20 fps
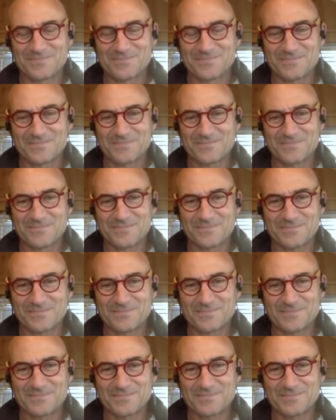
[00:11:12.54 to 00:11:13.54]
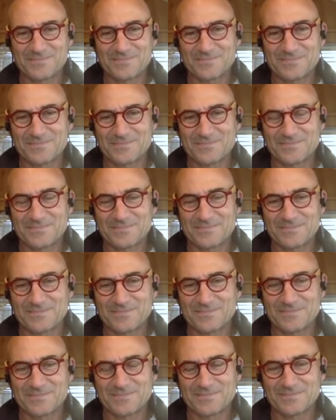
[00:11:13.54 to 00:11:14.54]

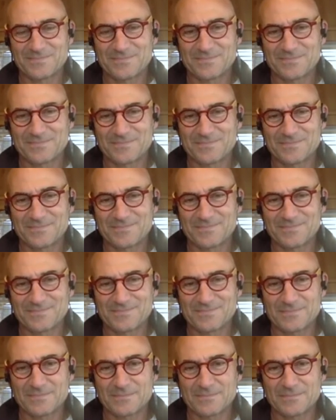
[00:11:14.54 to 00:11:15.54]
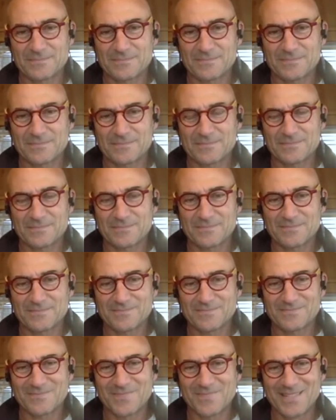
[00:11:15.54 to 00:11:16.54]

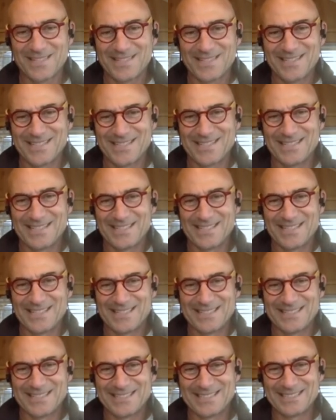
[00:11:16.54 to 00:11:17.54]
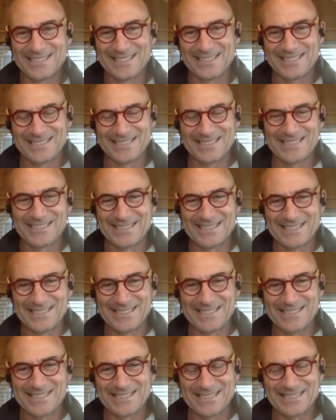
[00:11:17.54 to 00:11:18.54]

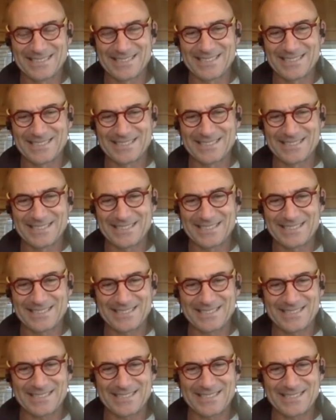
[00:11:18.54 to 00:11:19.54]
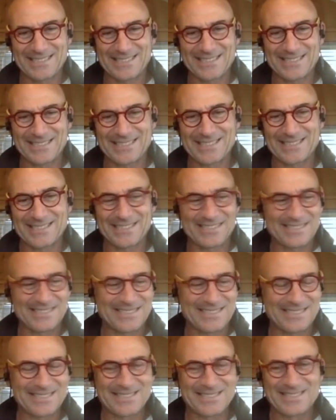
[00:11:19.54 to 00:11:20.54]
This person isn't speaking.